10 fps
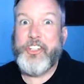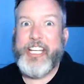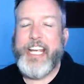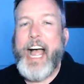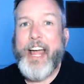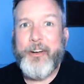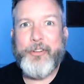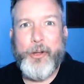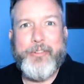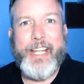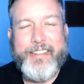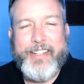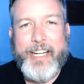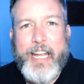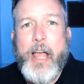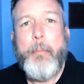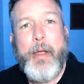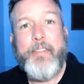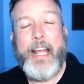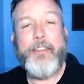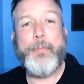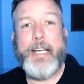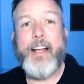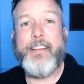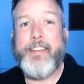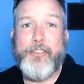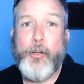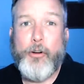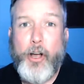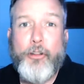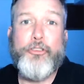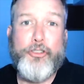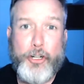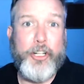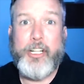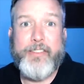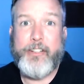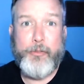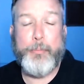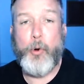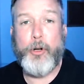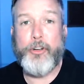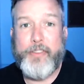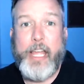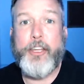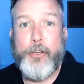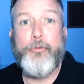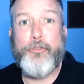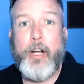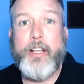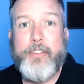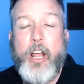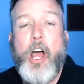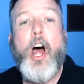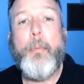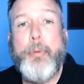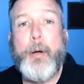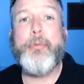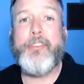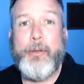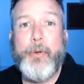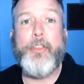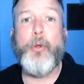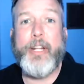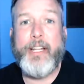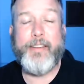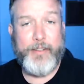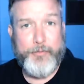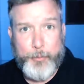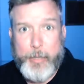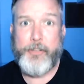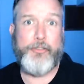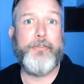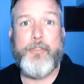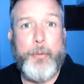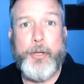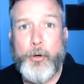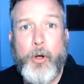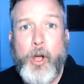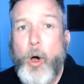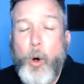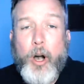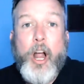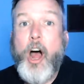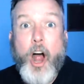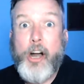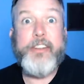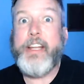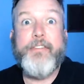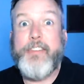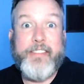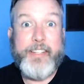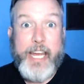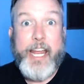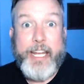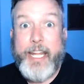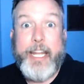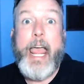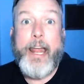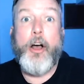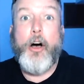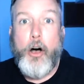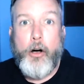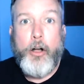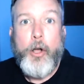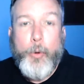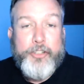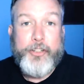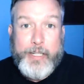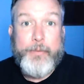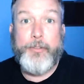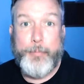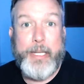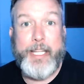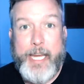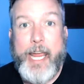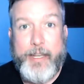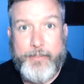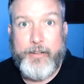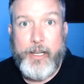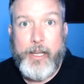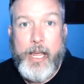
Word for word: Gee, I don't know, Destiny. Maybe that's because the so-called journalists and reporters that you trust are purposely withholding this information from you, or aren't investigating it at all, which seems to be the case.